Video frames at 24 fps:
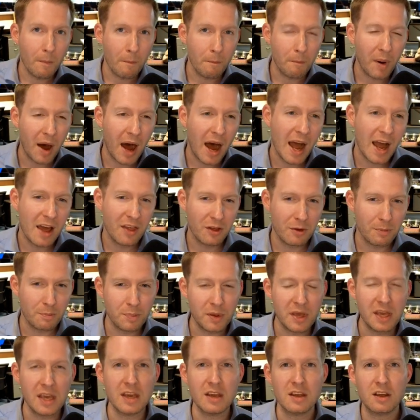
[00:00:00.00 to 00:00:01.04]
by the
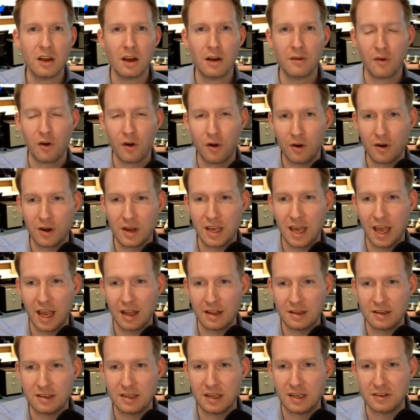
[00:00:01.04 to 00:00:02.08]
peak of
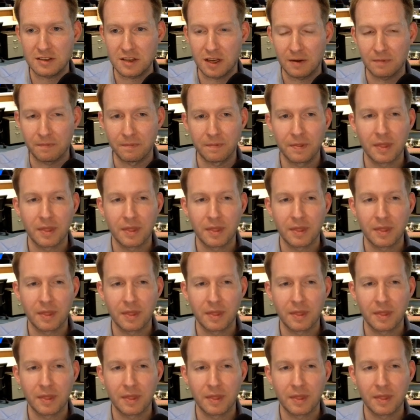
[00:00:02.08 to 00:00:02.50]
hurricane season.